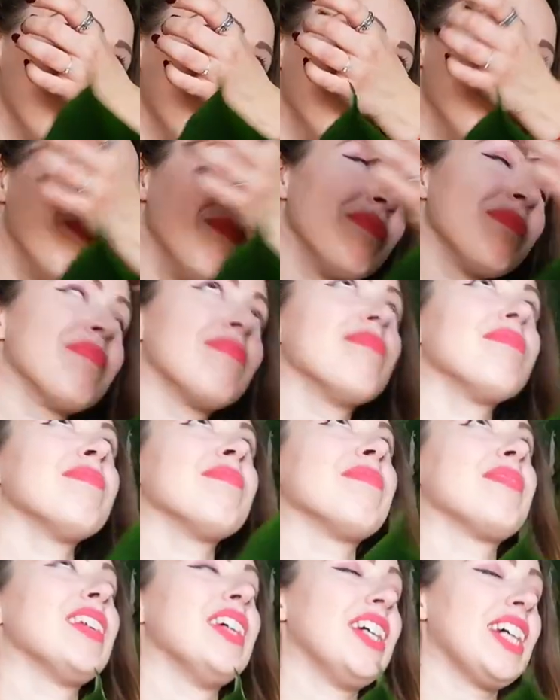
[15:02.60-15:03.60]

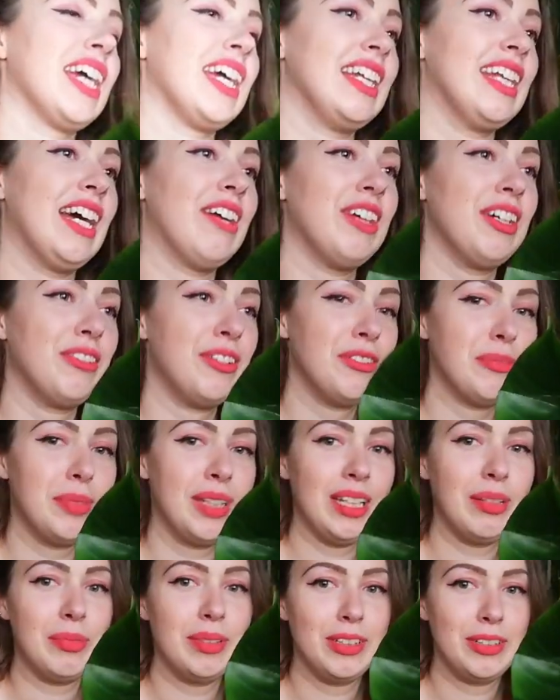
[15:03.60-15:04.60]
Okay. Okay, now I won't
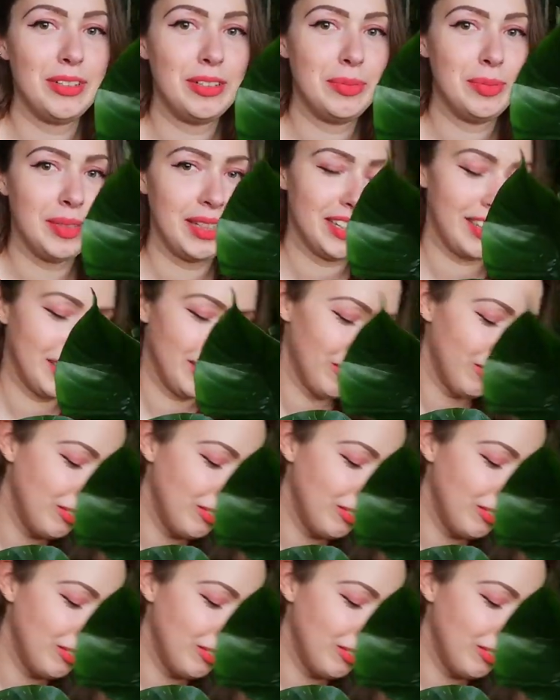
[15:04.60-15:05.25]
be able to speak.